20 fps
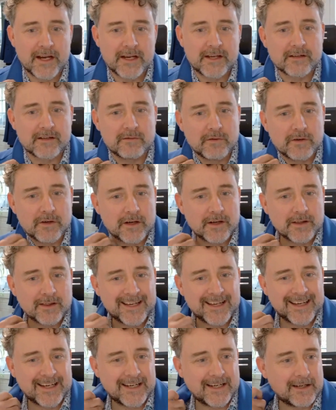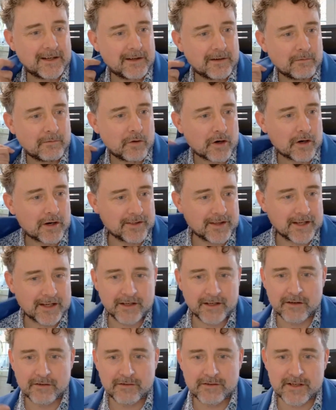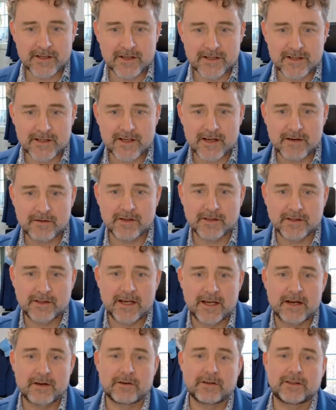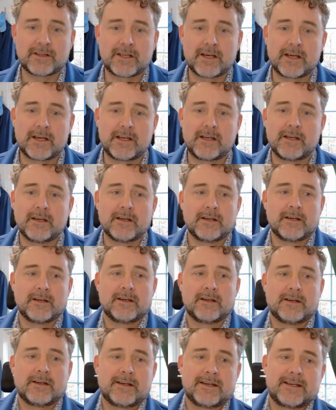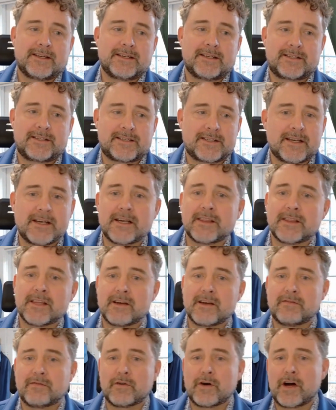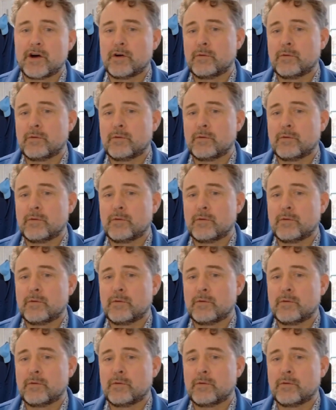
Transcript: they do? What can they notice? How could they see and therefore